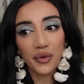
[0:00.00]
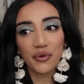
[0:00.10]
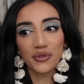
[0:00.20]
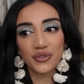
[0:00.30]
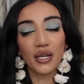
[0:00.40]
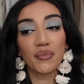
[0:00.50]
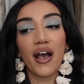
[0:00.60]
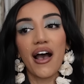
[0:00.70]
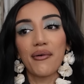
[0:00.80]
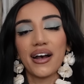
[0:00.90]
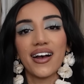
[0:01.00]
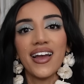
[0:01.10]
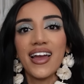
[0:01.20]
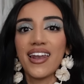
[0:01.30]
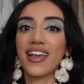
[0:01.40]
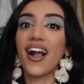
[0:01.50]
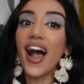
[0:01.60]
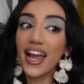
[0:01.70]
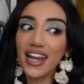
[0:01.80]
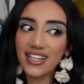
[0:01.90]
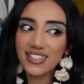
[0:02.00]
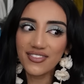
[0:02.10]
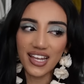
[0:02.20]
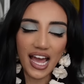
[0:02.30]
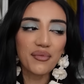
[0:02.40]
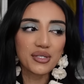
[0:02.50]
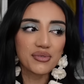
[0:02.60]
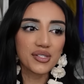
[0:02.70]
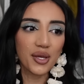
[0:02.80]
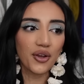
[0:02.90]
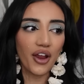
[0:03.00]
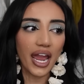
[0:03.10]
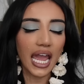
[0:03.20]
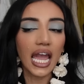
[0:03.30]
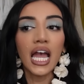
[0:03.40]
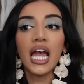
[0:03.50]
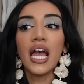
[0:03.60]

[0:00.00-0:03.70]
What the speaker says: we were all talking about our like highlights of the night, which was so great.